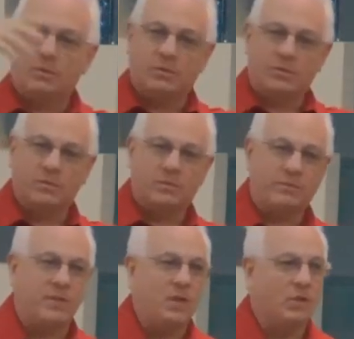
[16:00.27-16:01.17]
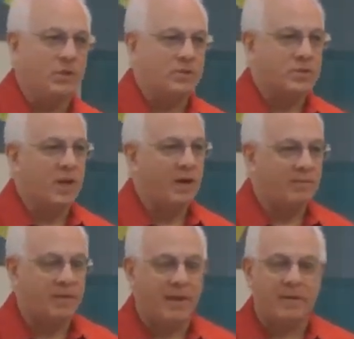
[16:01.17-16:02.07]
the, the, the field and
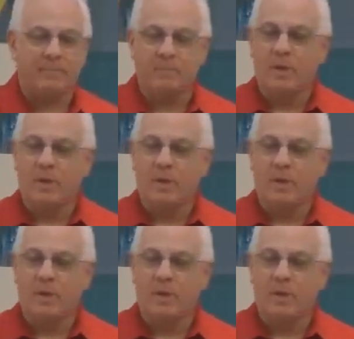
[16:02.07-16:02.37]
stuff and that.